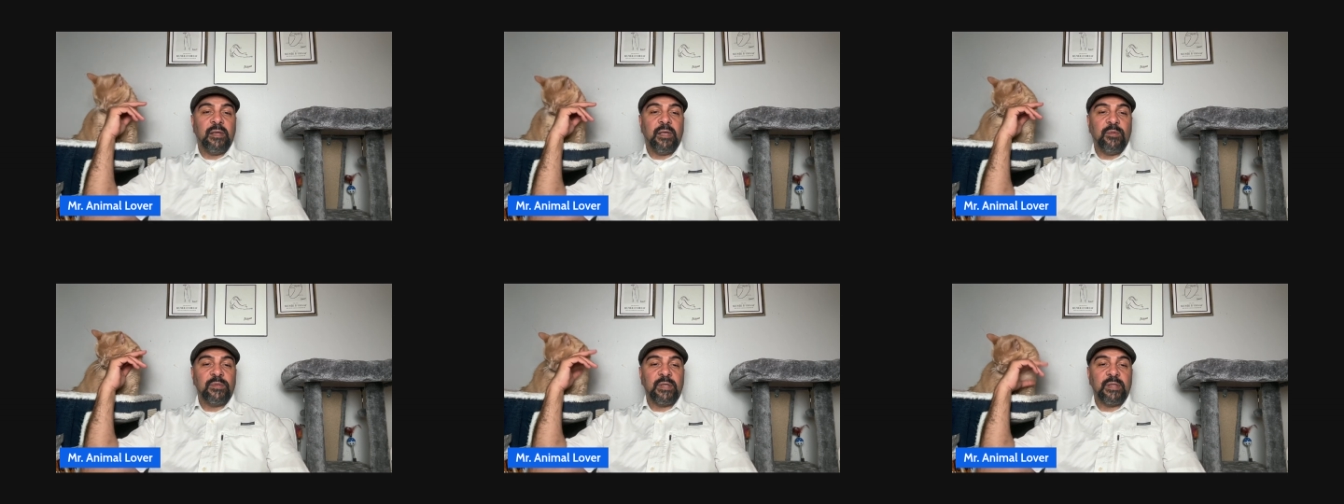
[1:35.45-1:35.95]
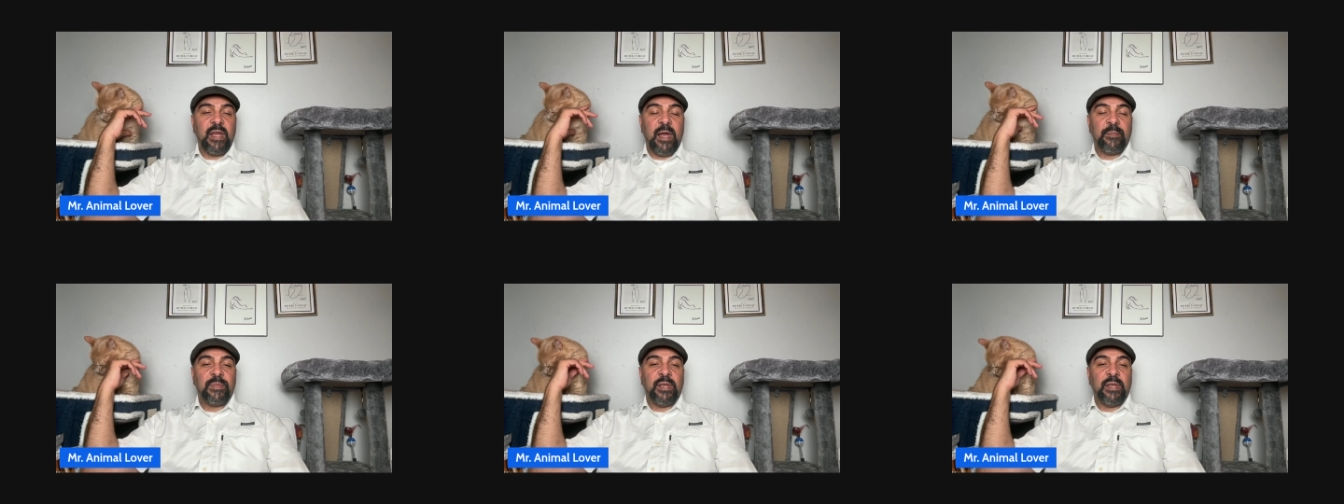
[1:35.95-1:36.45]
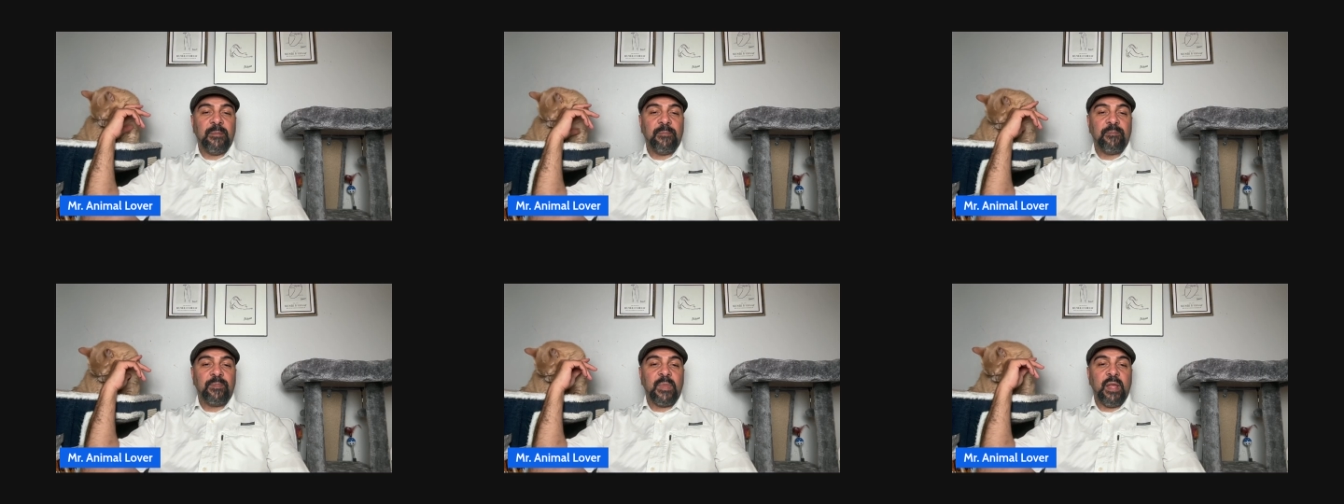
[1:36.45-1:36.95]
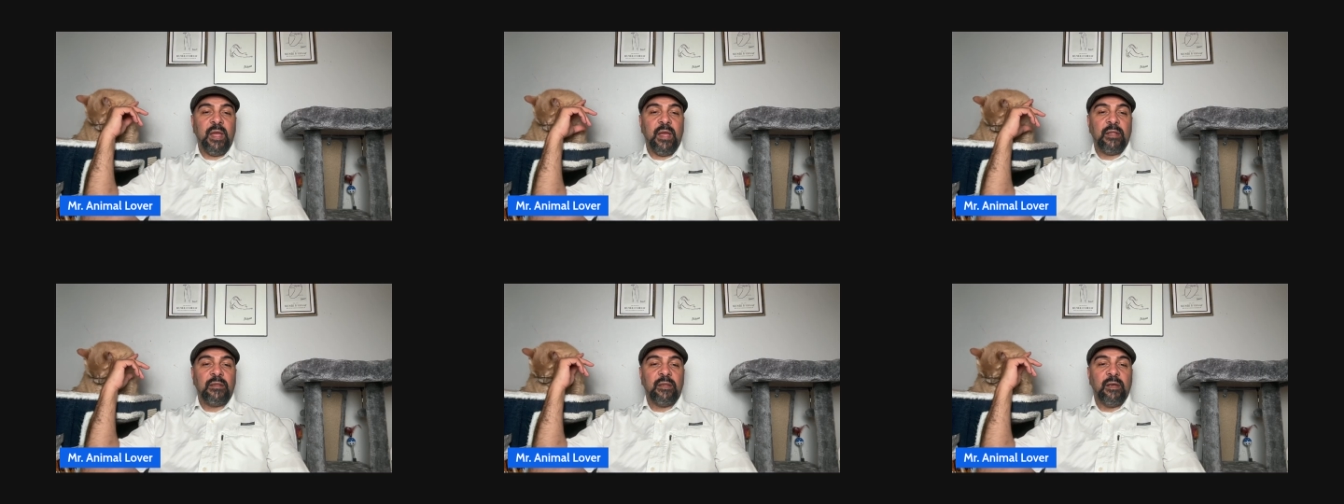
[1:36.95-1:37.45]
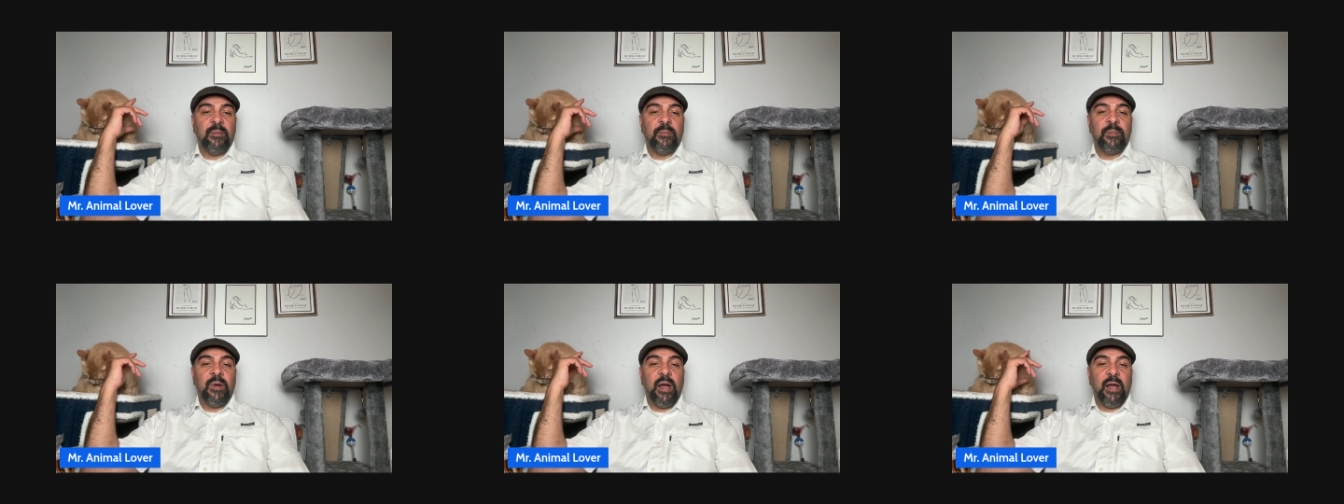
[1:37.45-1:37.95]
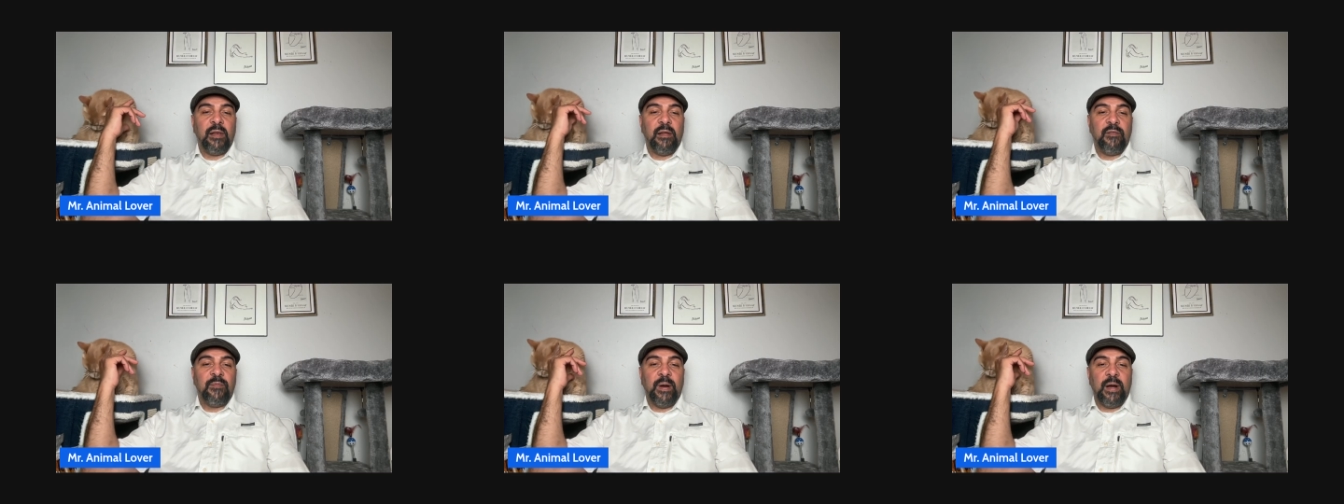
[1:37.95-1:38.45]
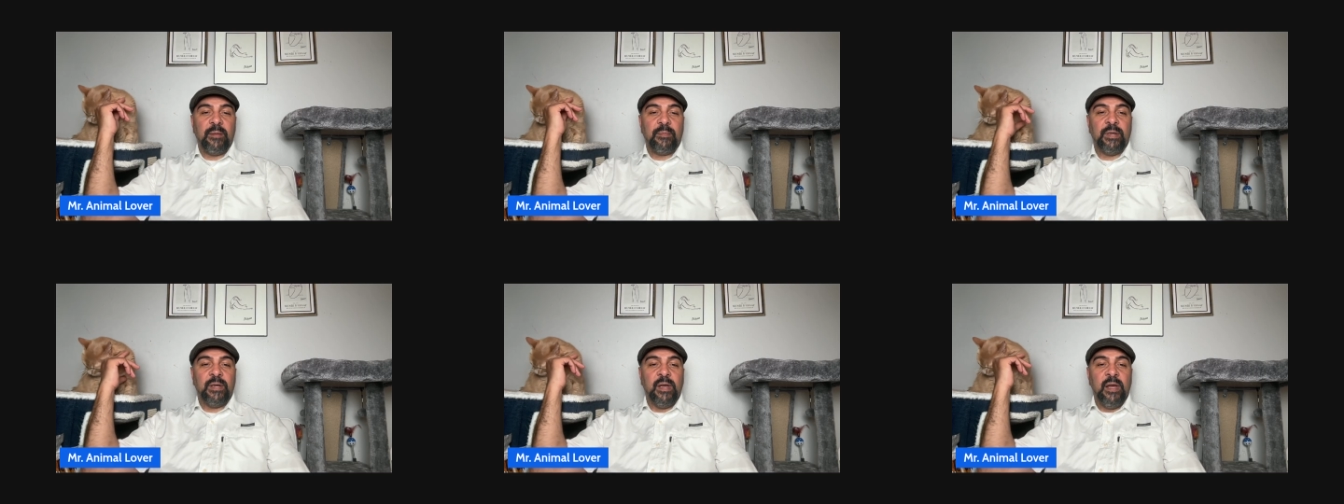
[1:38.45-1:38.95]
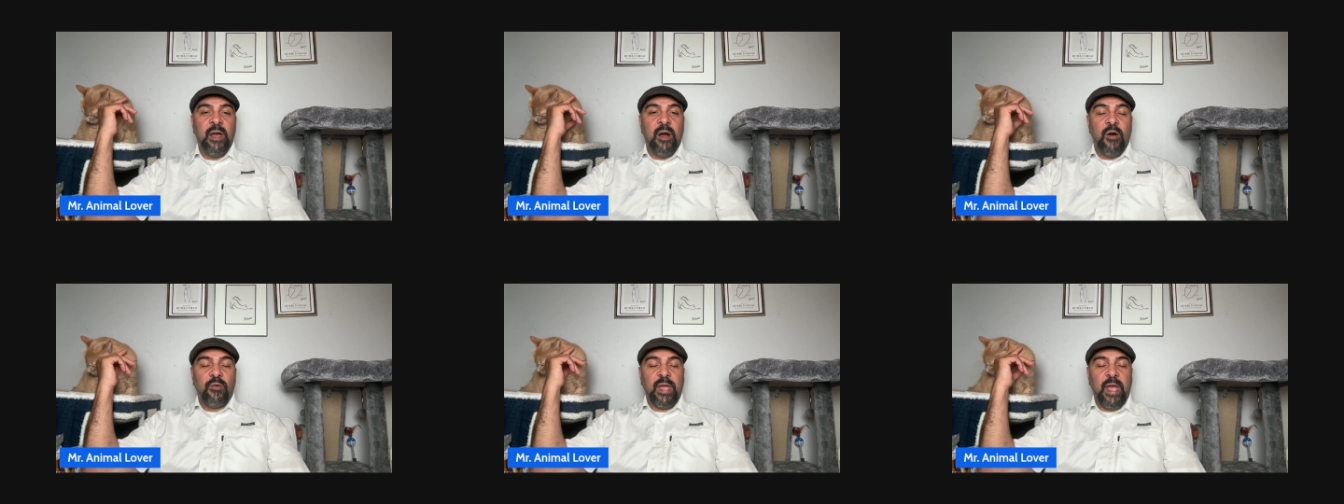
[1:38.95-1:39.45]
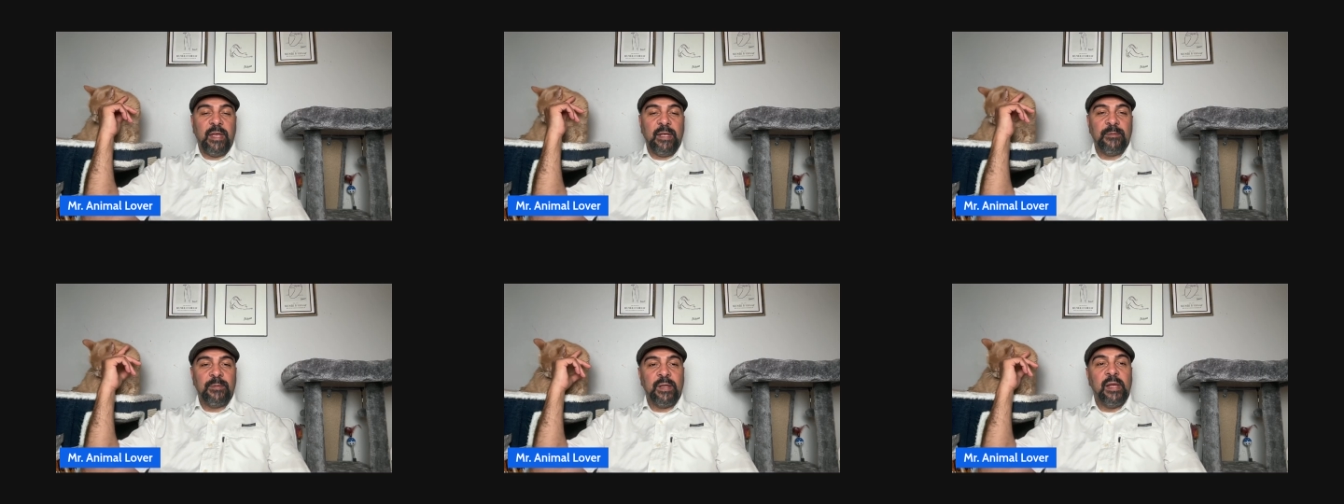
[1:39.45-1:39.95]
he was adopted, and I love Bob. Okay,